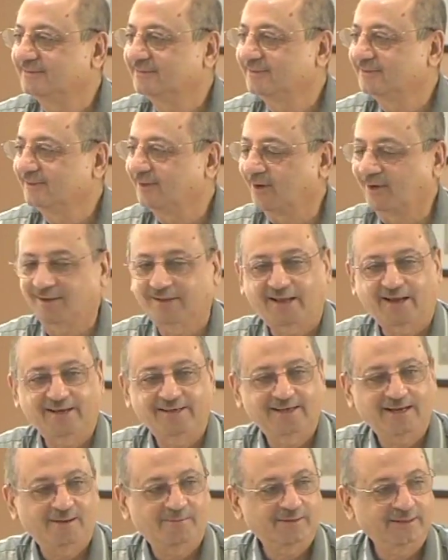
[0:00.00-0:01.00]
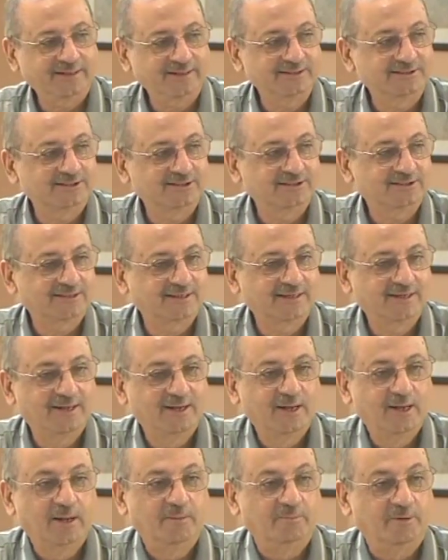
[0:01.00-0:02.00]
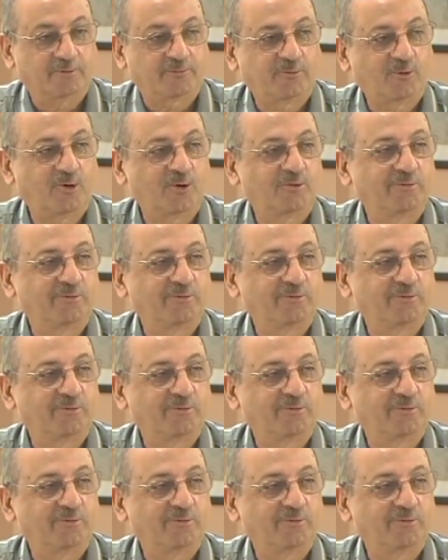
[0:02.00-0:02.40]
Got the idea, brother and sister? Before